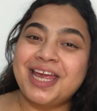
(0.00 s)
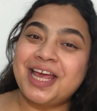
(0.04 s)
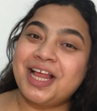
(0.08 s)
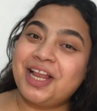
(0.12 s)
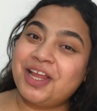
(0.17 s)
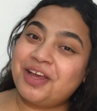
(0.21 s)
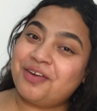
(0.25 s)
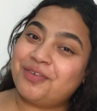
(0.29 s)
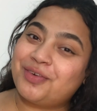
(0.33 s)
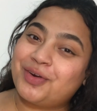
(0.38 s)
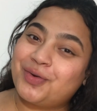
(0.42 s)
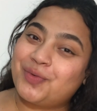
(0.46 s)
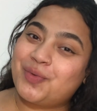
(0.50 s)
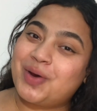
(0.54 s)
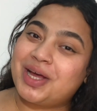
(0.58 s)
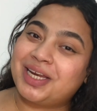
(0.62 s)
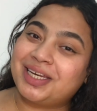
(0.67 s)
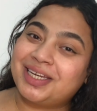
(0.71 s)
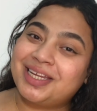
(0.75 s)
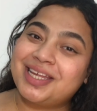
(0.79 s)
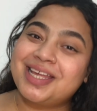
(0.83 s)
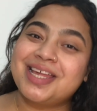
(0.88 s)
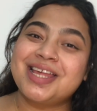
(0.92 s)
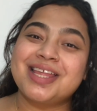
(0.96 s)
Hi everyone,
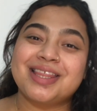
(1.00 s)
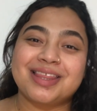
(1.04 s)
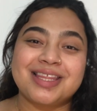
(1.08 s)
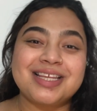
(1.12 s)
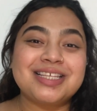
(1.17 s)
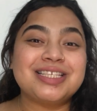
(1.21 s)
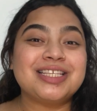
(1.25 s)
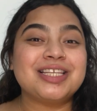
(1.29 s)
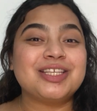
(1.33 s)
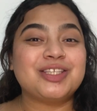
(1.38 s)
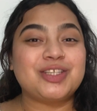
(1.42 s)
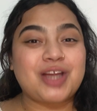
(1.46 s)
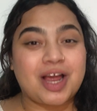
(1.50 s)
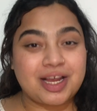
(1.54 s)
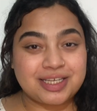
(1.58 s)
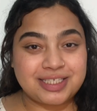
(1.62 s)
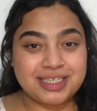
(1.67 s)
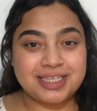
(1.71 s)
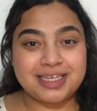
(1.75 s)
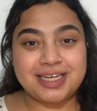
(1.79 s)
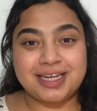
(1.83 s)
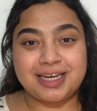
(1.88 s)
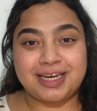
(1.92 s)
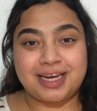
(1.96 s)
this is Dr.
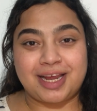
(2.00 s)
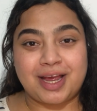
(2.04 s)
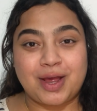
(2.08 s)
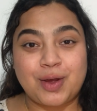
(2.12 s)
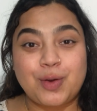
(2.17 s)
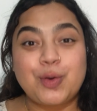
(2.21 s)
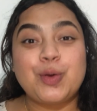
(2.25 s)
Nanya.